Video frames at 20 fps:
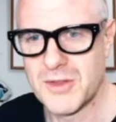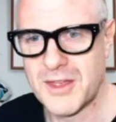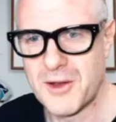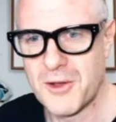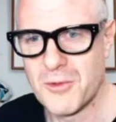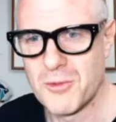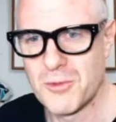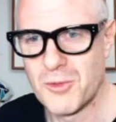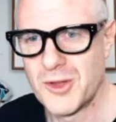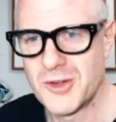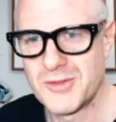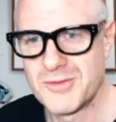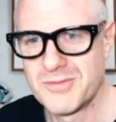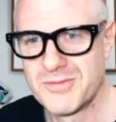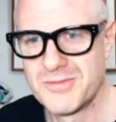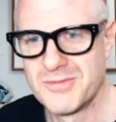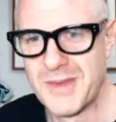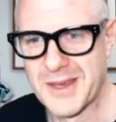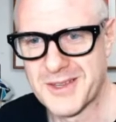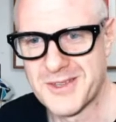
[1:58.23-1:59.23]
They don't want
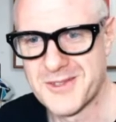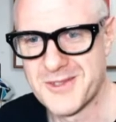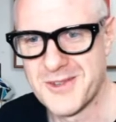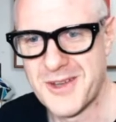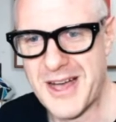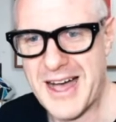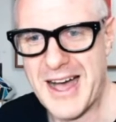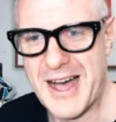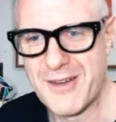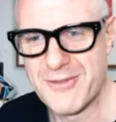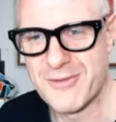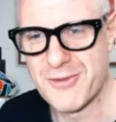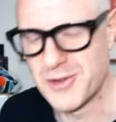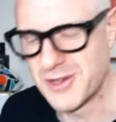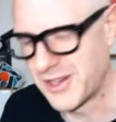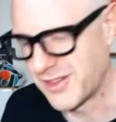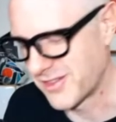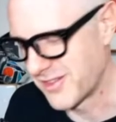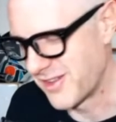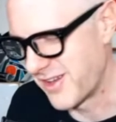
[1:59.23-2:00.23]
mixed or half or
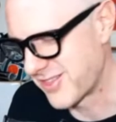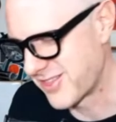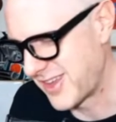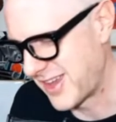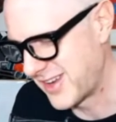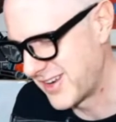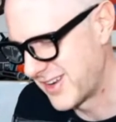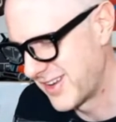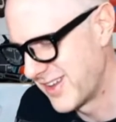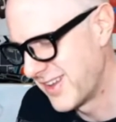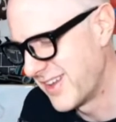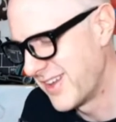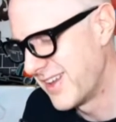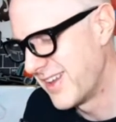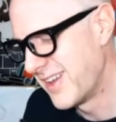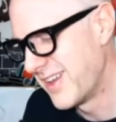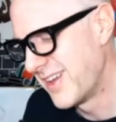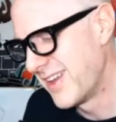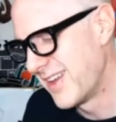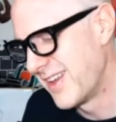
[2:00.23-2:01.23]
anything like that.
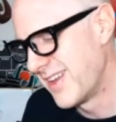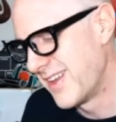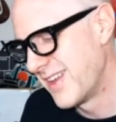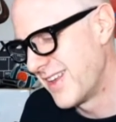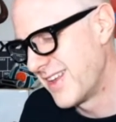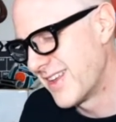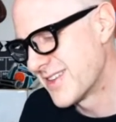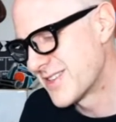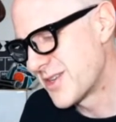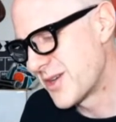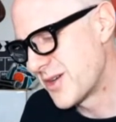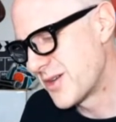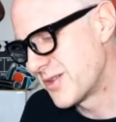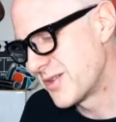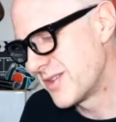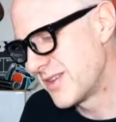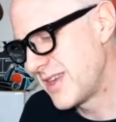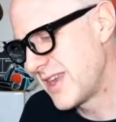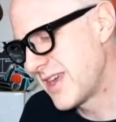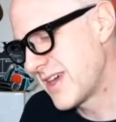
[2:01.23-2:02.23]
So,
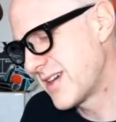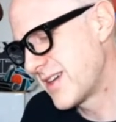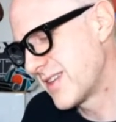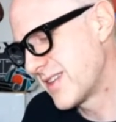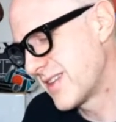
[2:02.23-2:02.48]
yeah,